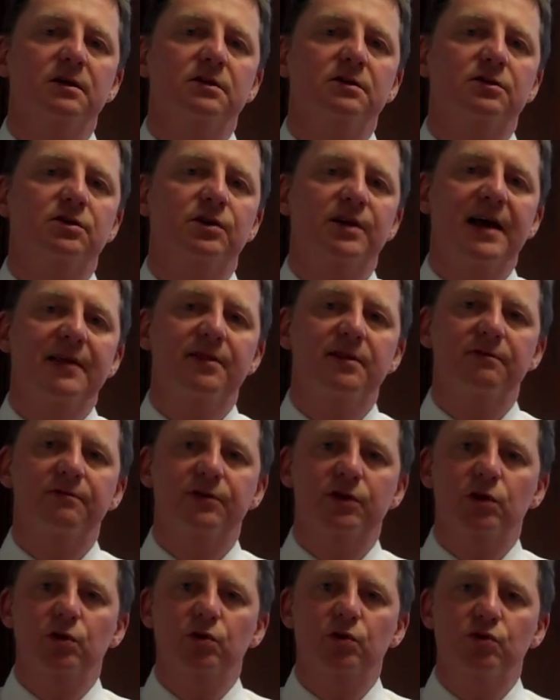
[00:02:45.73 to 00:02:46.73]
to get the
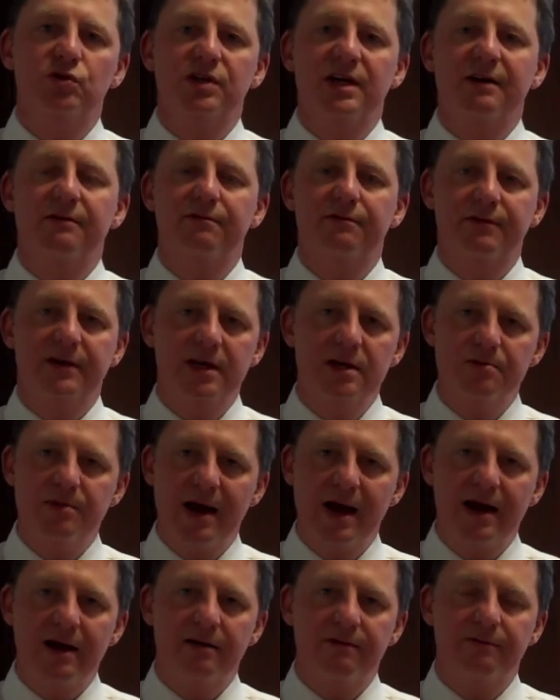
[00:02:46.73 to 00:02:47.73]
views, to get
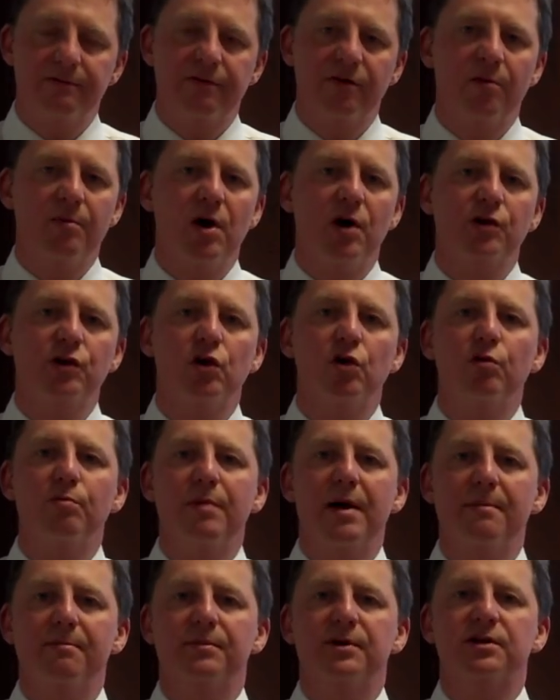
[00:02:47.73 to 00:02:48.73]
feedback from our young
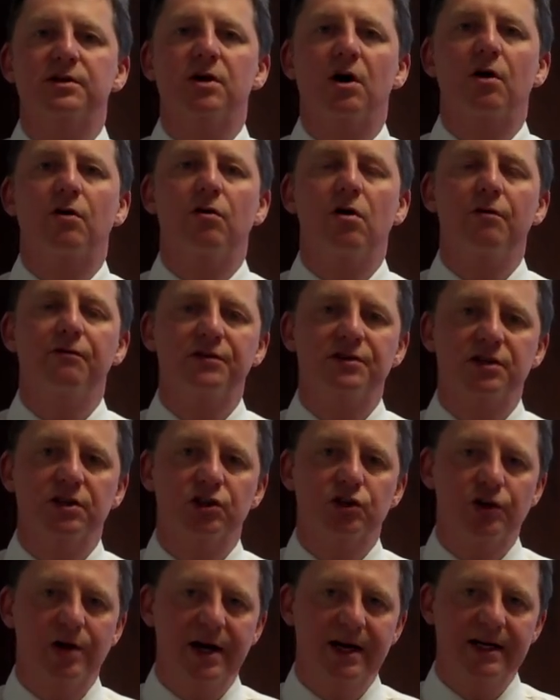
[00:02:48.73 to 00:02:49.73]
members, our officer
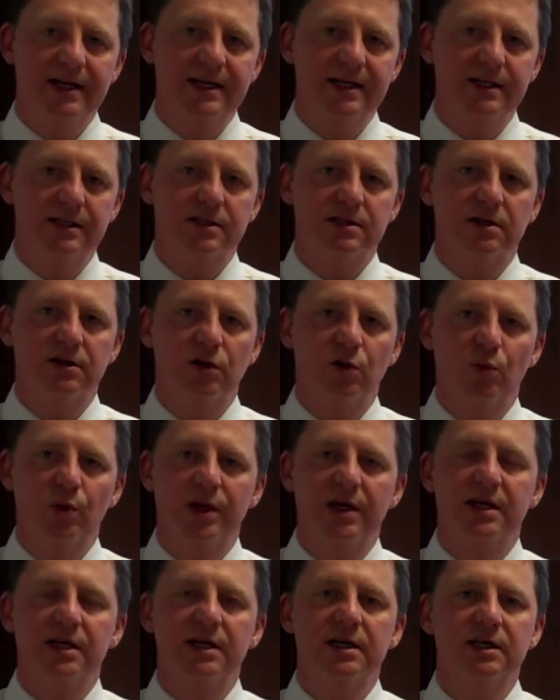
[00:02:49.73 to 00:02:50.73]
trainees, so that
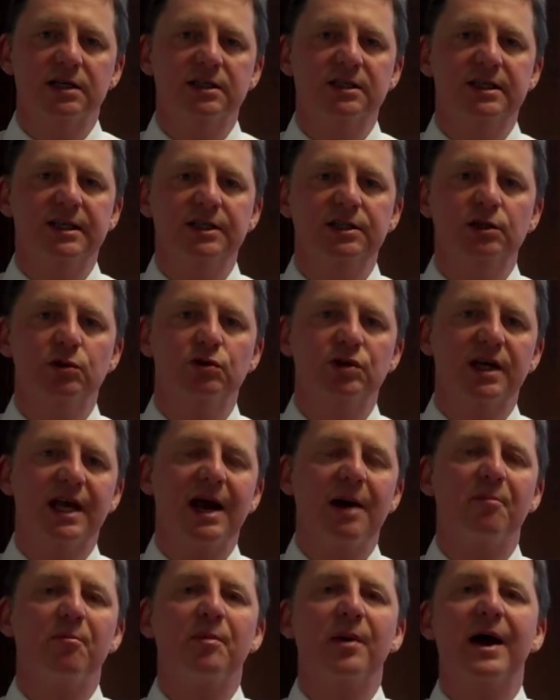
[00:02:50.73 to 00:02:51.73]
we can continue to
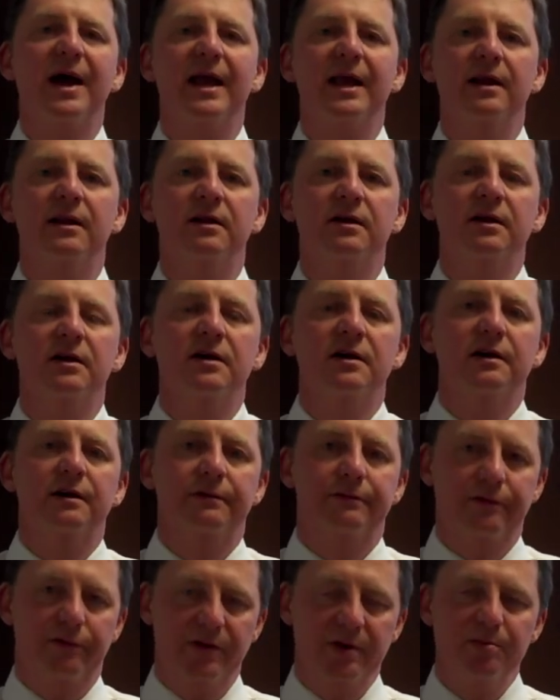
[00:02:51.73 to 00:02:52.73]
campaign
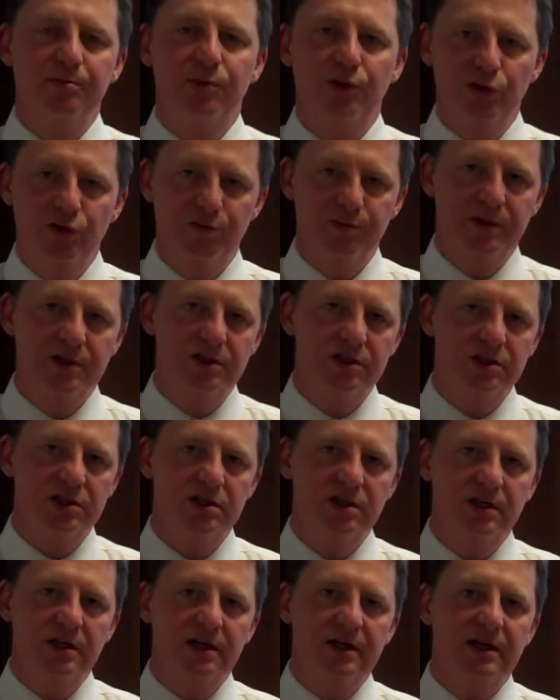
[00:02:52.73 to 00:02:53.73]
for
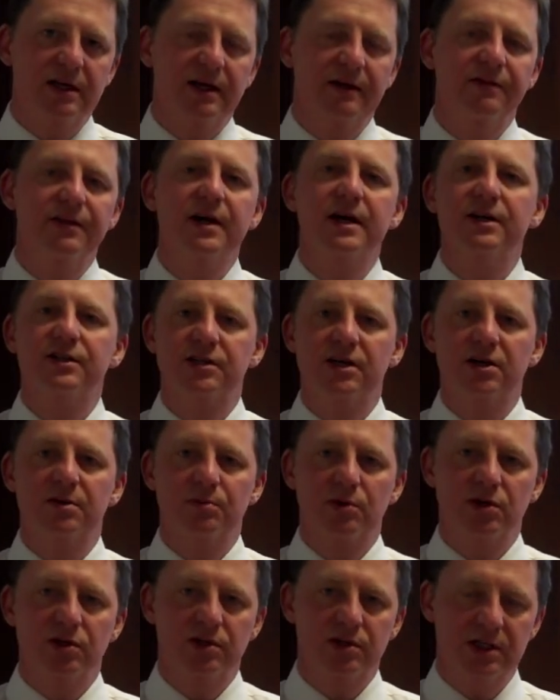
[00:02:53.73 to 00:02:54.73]
improvements in their
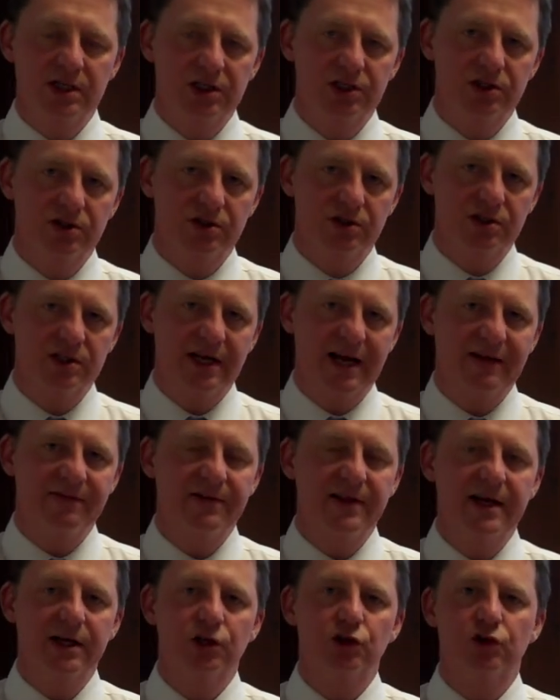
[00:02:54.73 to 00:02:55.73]
term conditions
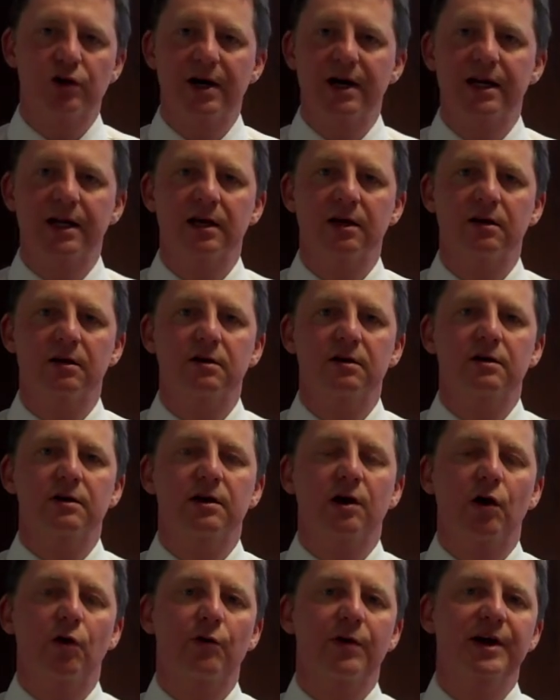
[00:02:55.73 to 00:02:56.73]
and their training
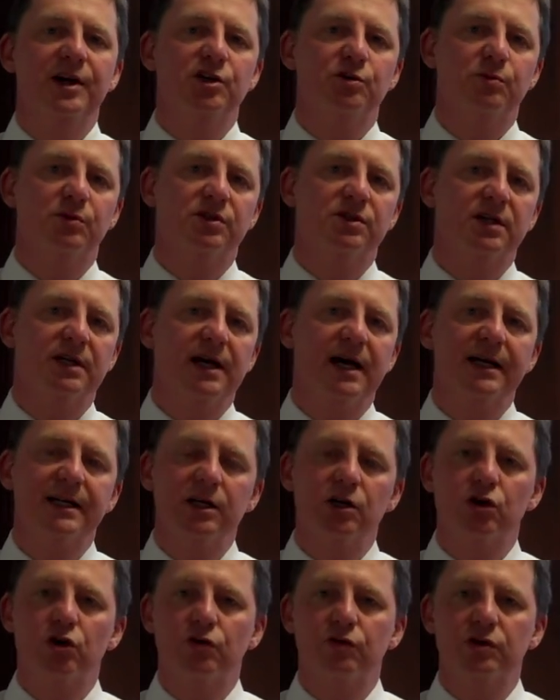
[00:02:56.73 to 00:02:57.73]
arrangements. And I'd
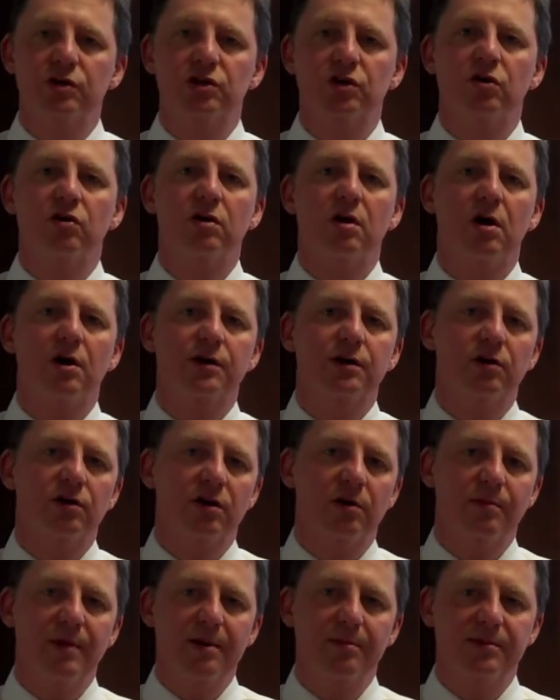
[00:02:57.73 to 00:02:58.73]
encourage all our
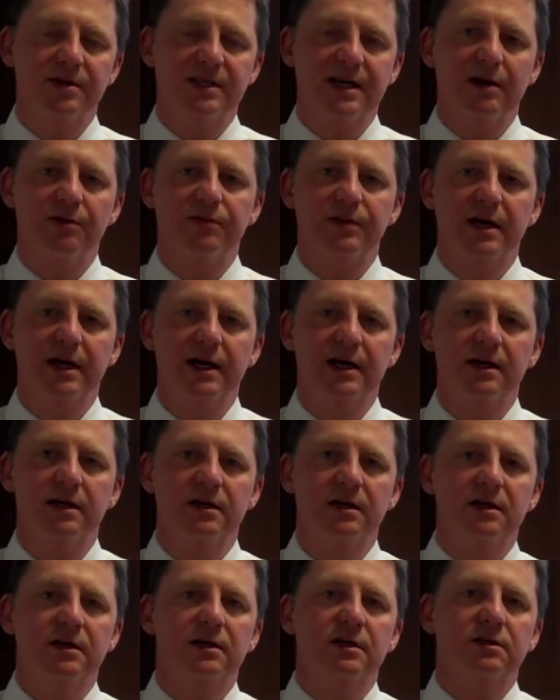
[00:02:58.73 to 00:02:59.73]
younger members out there
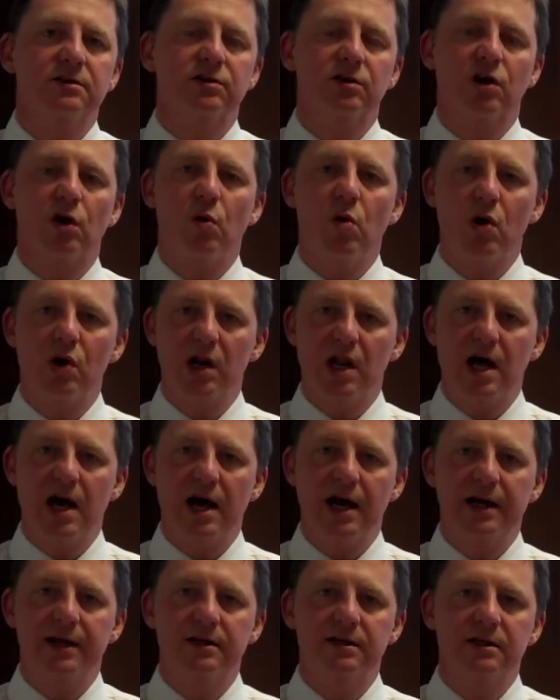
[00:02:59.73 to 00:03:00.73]
to go
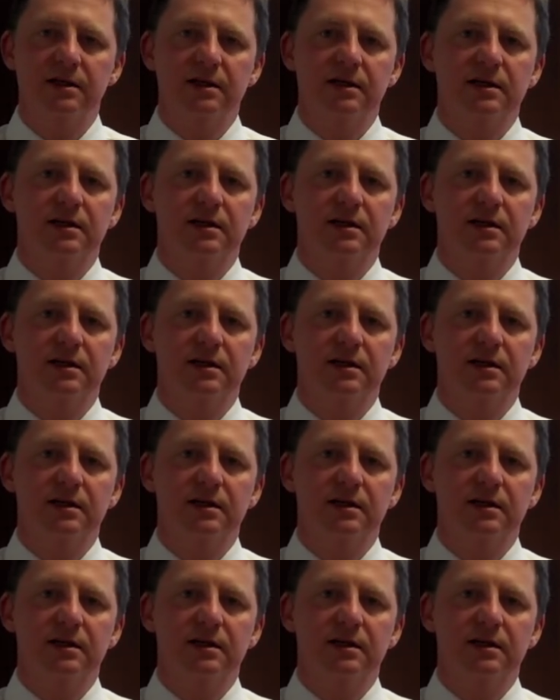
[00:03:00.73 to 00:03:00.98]
online,